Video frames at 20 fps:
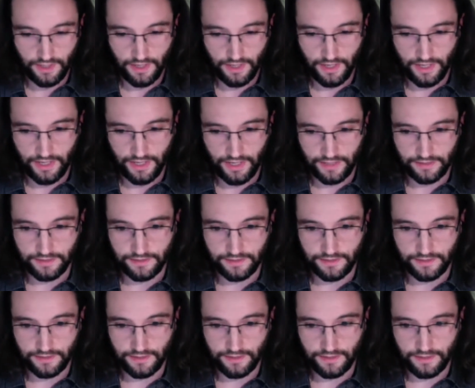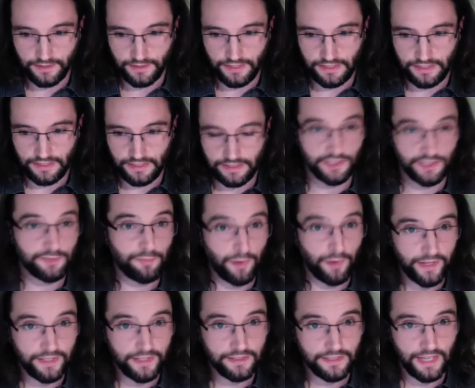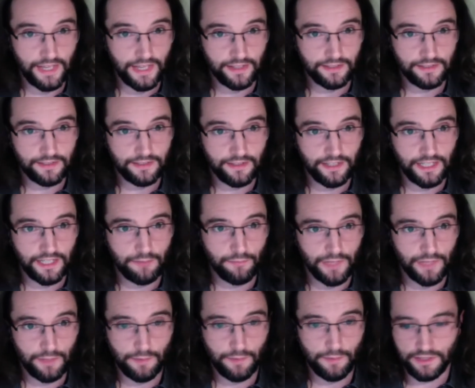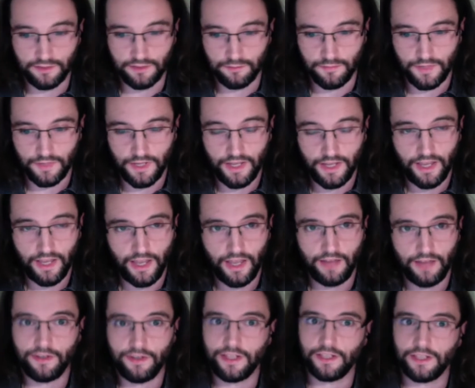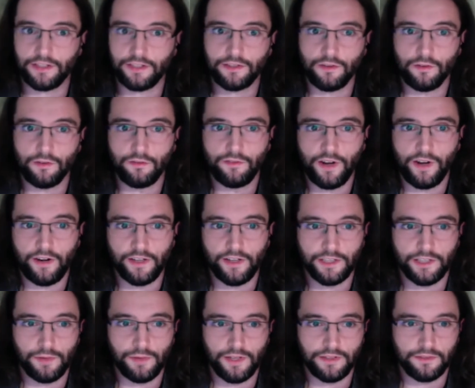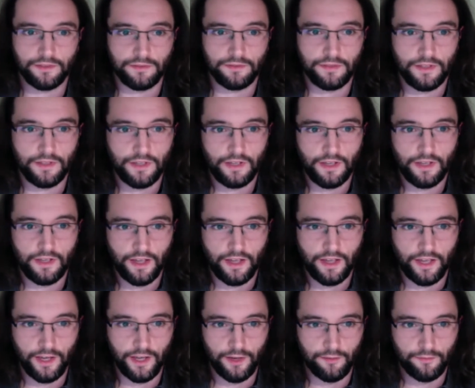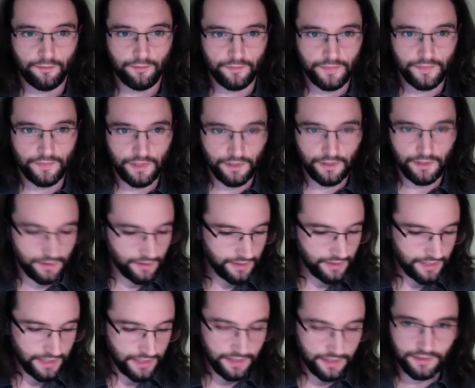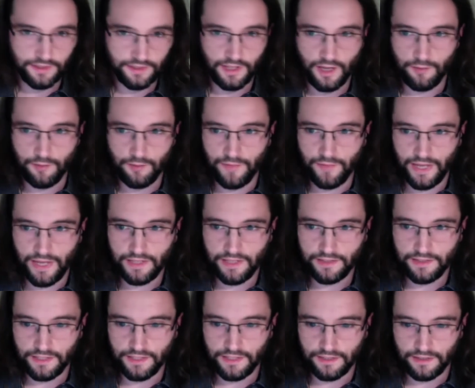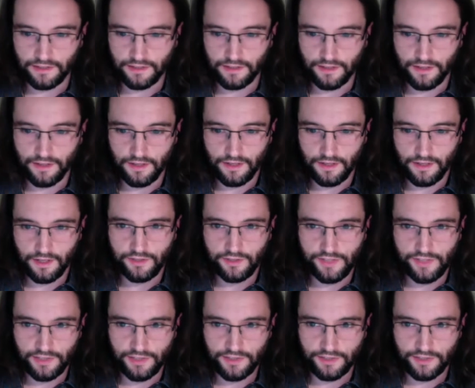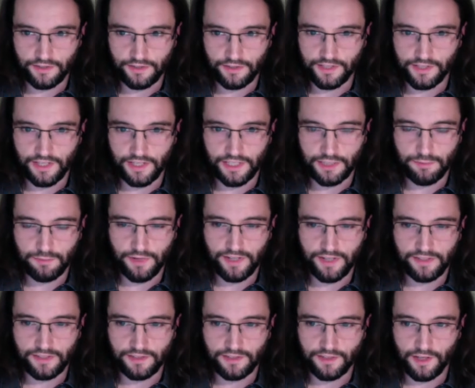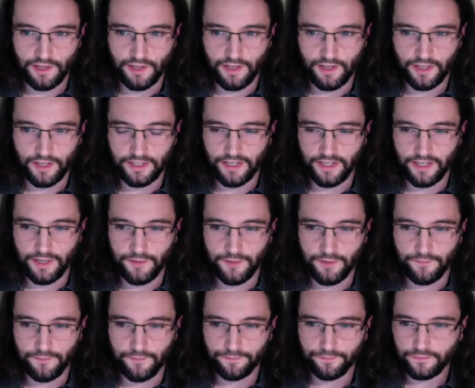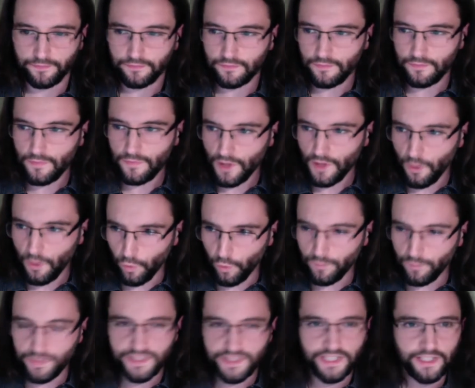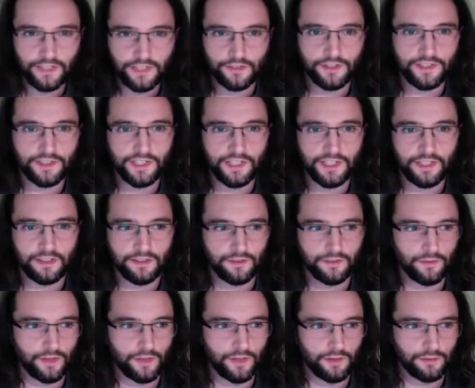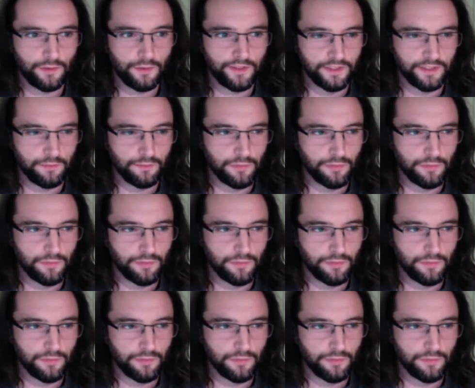And despite that kind of minimalism, everything is so very expressive. There are these amazing gestures and expressions. Like one particular scene when I was watching it